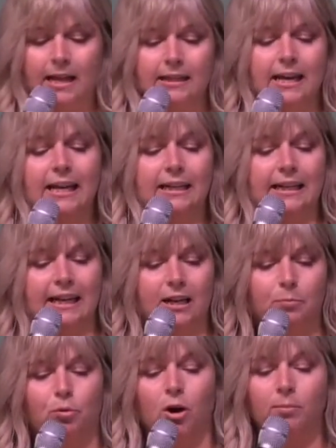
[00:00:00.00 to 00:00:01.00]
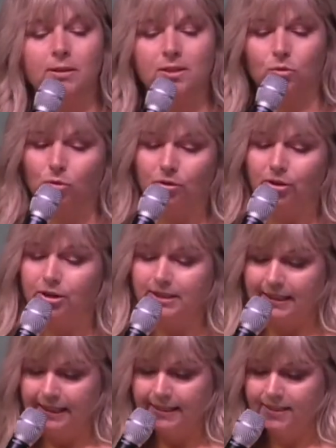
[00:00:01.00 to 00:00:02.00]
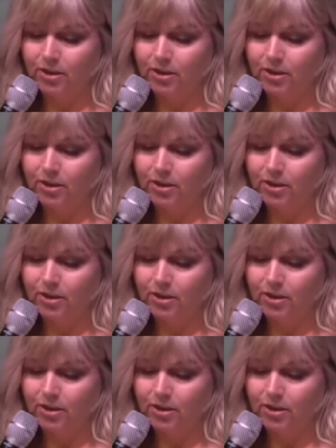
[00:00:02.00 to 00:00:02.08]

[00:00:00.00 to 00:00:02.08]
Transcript: That land promised all those years